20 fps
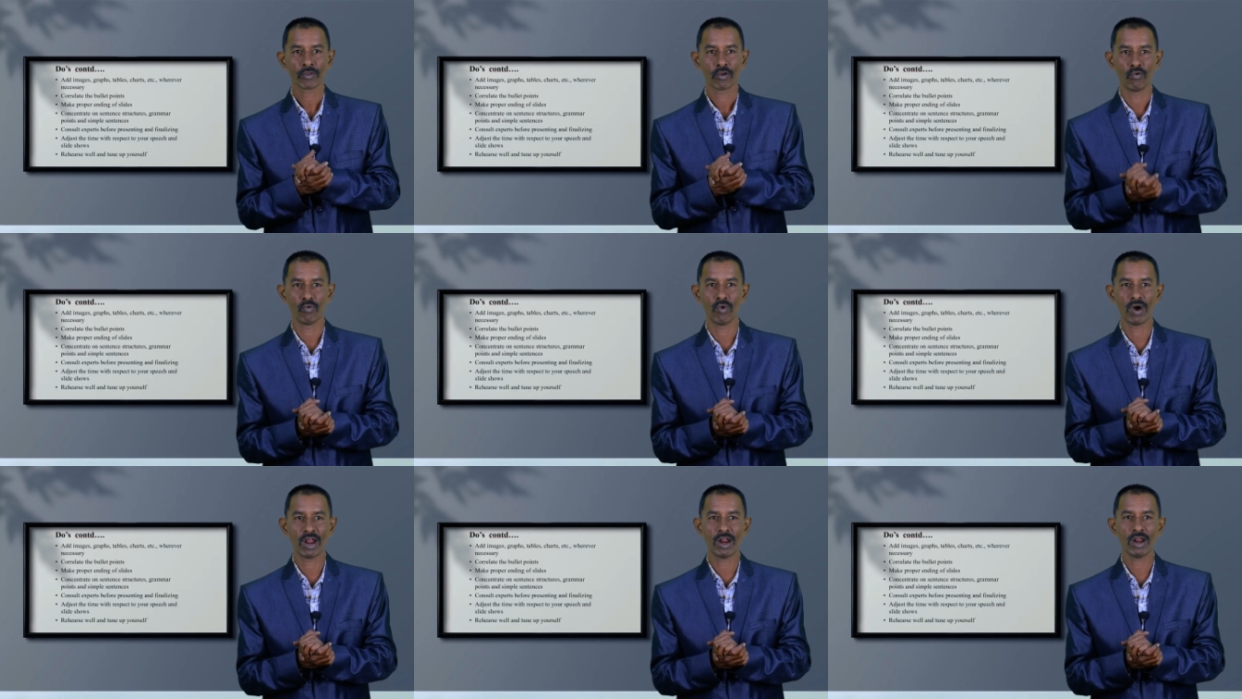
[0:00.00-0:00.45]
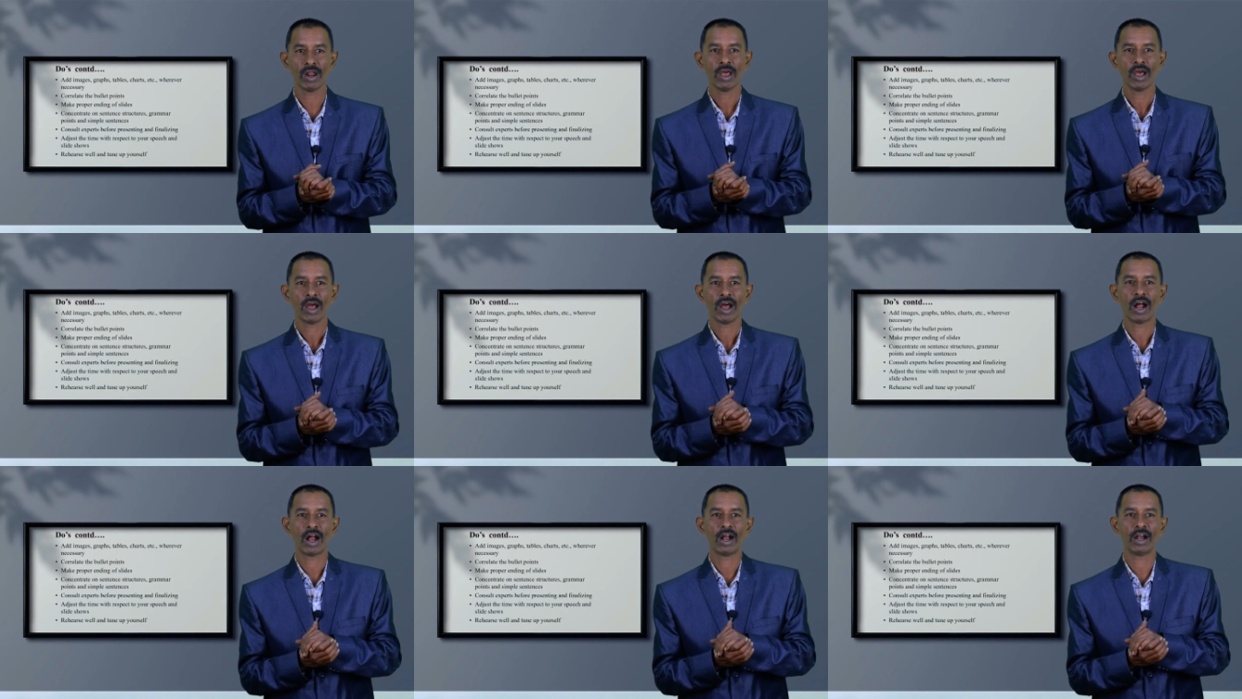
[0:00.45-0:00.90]
well
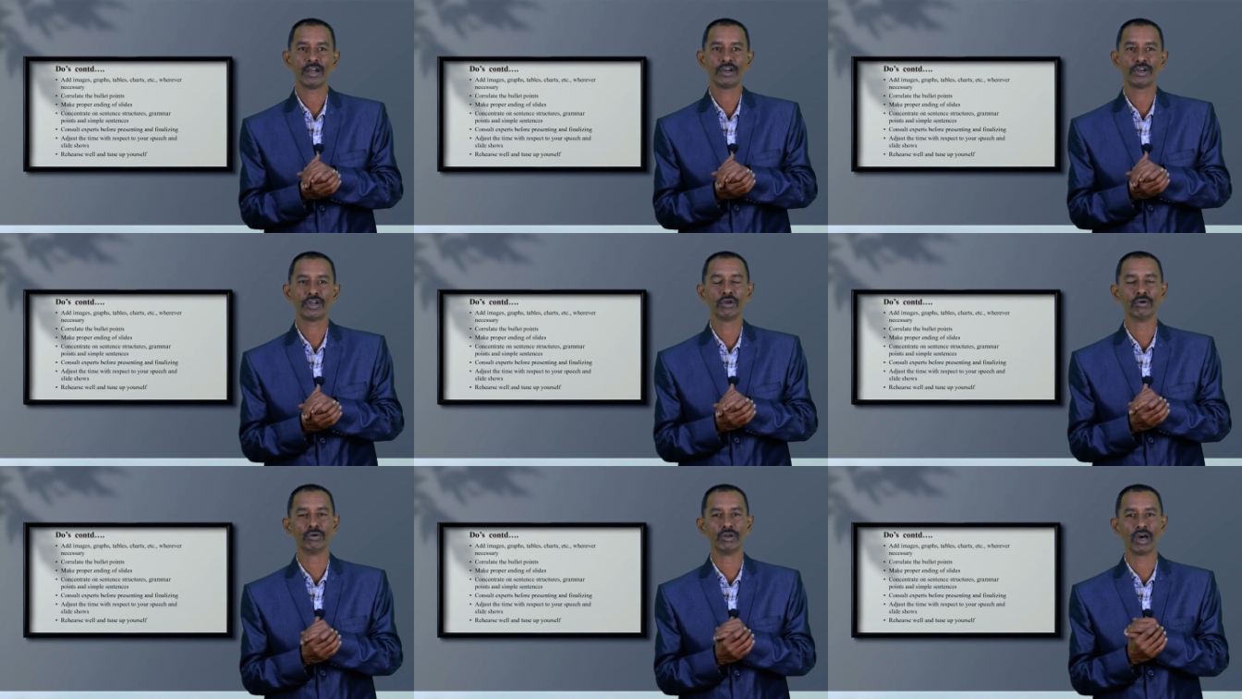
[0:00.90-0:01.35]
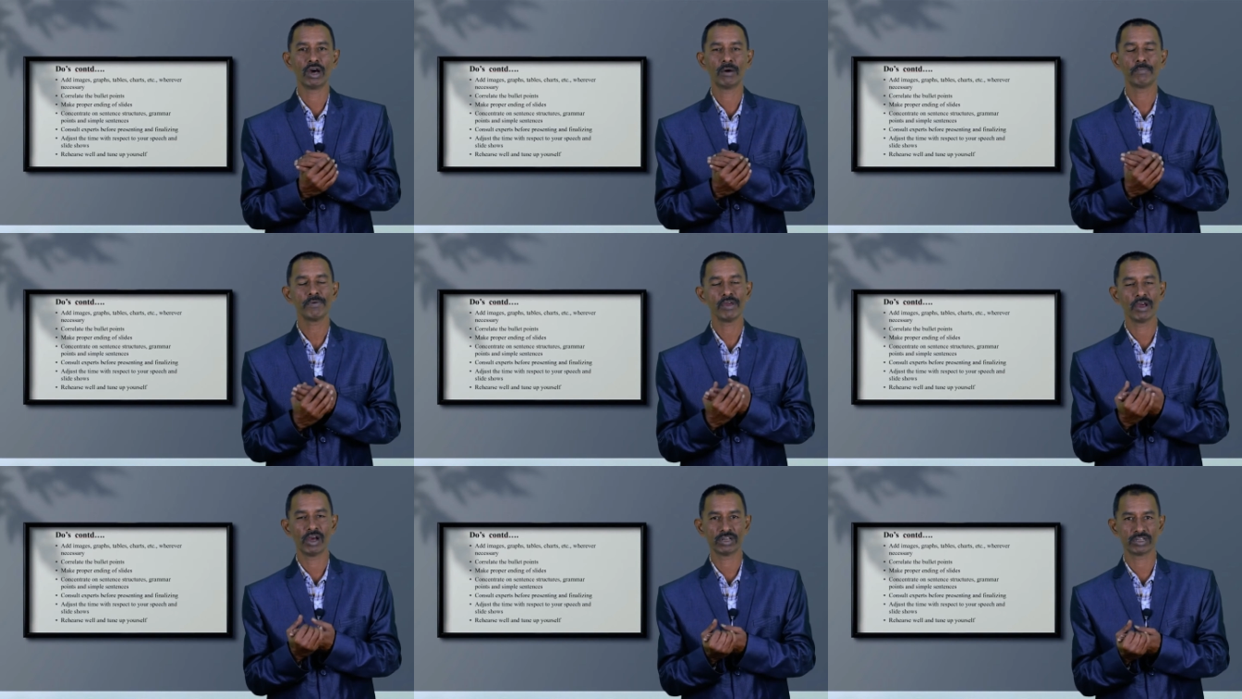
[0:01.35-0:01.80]
and tune
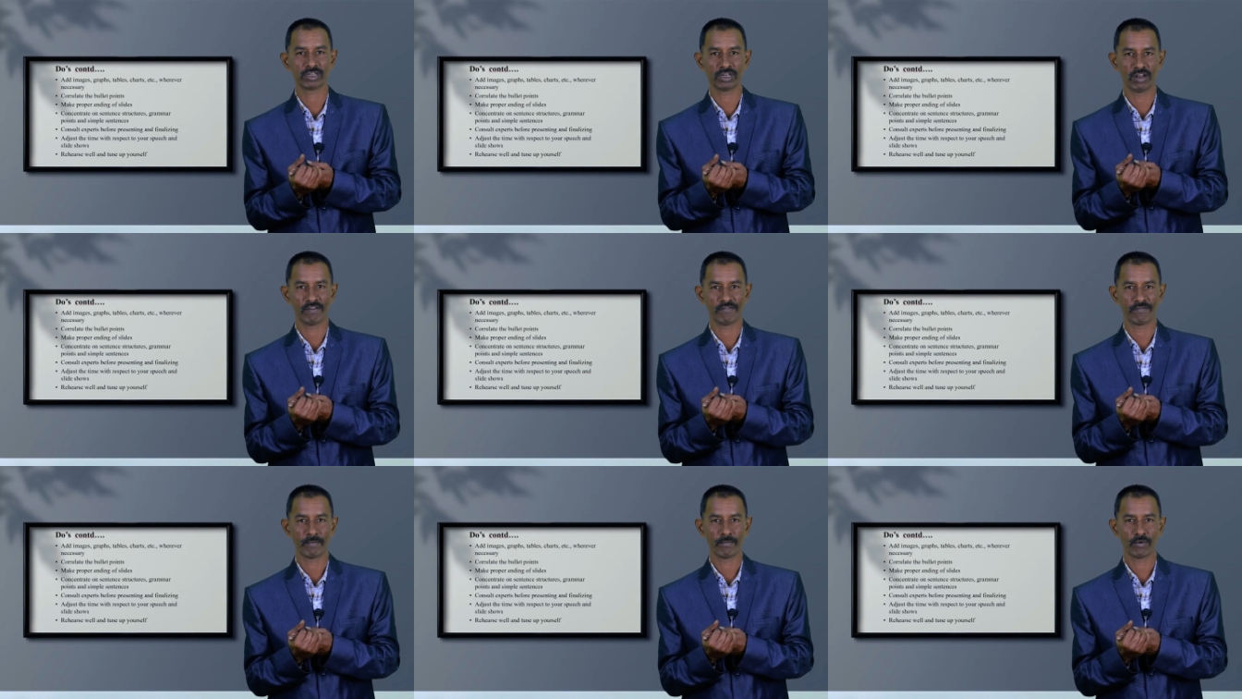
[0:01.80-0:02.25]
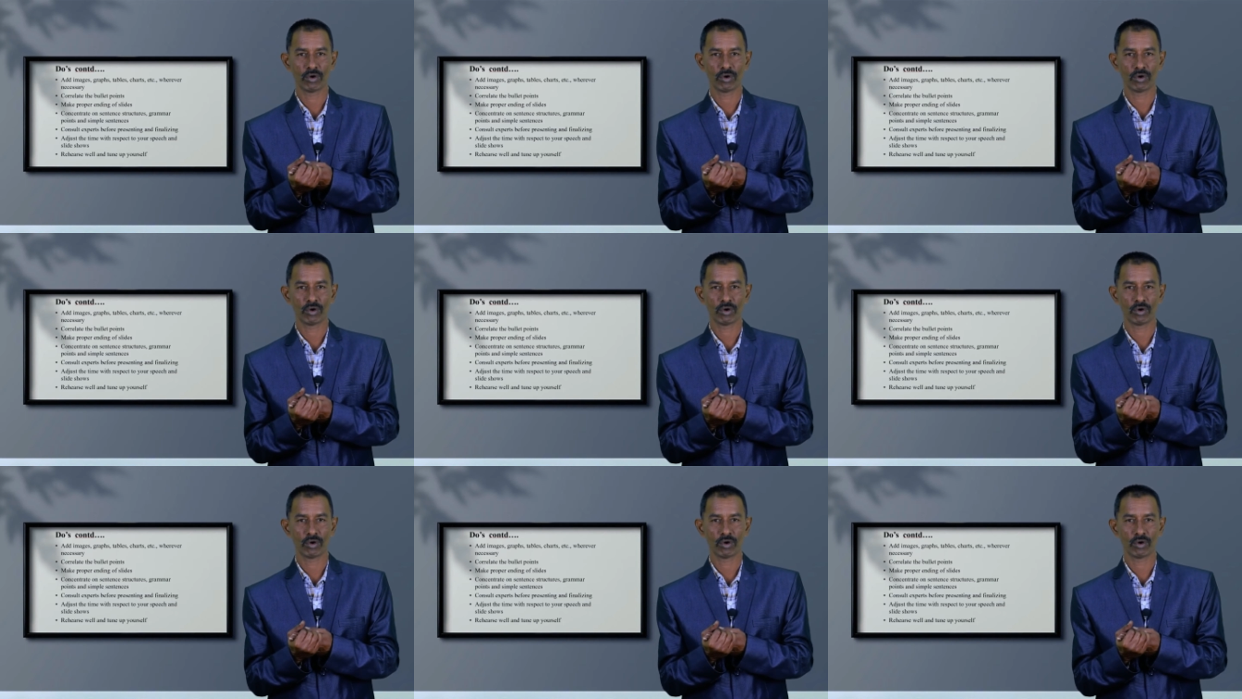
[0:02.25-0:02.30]
up yourself.